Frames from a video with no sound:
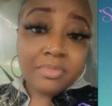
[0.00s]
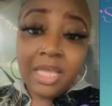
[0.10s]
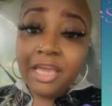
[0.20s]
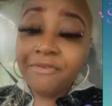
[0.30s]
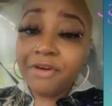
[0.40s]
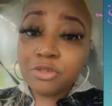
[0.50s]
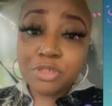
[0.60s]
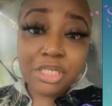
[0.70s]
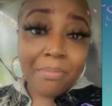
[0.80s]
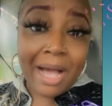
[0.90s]
It fucks
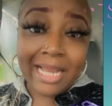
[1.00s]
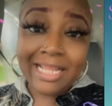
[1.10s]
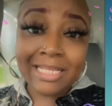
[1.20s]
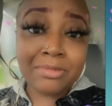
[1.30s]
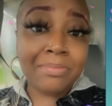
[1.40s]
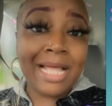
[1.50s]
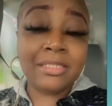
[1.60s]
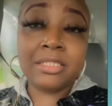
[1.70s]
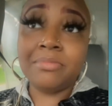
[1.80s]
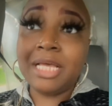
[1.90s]
with your body.
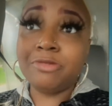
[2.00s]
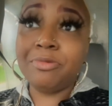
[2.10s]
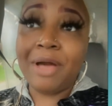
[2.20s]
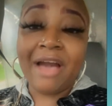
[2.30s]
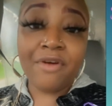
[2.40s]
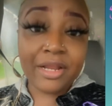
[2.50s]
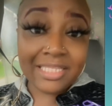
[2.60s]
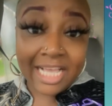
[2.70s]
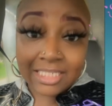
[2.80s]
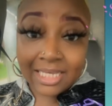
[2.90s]
Sometimes people have heart
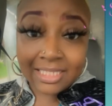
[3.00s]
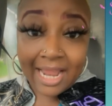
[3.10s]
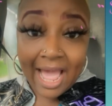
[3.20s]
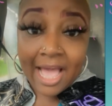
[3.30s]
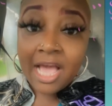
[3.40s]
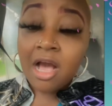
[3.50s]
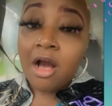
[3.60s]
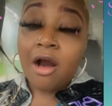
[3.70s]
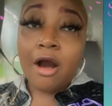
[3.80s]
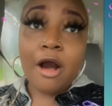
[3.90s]
attacks because of that.
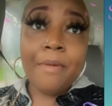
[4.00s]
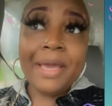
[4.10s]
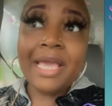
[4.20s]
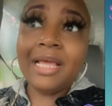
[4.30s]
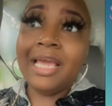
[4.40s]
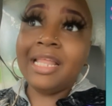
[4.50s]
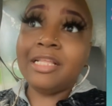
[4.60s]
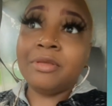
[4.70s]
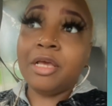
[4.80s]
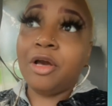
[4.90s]
And
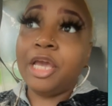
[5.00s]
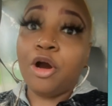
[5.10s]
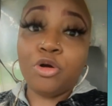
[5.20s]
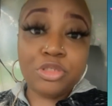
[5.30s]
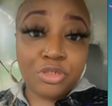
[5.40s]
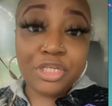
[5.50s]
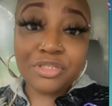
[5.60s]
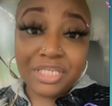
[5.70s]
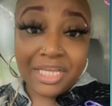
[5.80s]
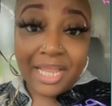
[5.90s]
it alters your
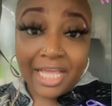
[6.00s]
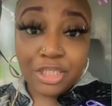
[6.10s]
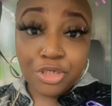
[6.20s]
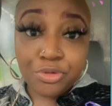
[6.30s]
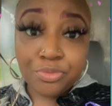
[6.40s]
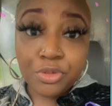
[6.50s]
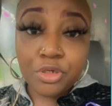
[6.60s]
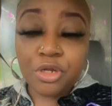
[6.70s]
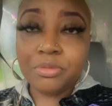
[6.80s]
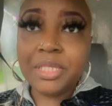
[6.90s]
DNA too.
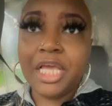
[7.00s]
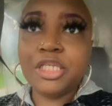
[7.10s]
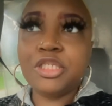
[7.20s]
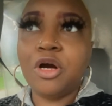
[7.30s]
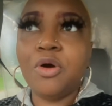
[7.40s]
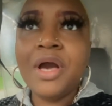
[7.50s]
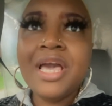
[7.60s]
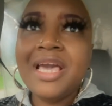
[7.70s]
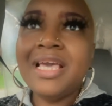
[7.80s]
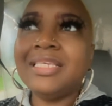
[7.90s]
You know what I'm saying? So
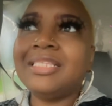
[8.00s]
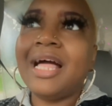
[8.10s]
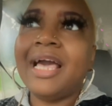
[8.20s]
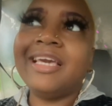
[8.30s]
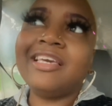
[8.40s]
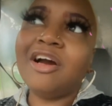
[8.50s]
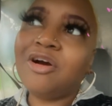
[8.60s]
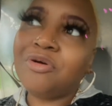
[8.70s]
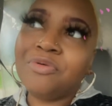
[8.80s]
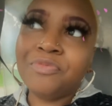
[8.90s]
it's like,
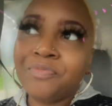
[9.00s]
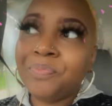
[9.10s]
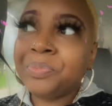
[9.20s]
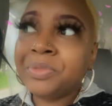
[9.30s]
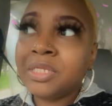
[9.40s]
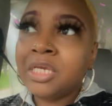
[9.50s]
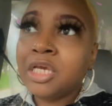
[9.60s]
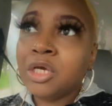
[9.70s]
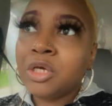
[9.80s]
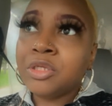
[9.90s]
yo,
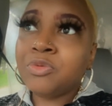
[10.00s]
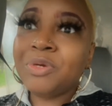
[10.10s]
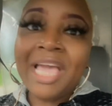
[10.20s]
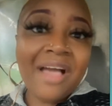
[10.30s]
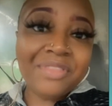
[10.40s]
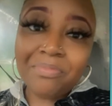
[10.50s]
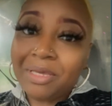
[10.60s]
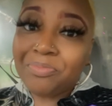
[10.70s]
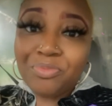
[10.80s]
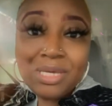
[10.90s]
we have to
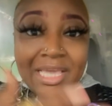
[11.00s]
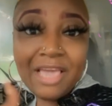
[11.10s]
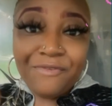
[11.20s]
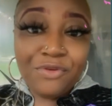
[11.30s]
be, if you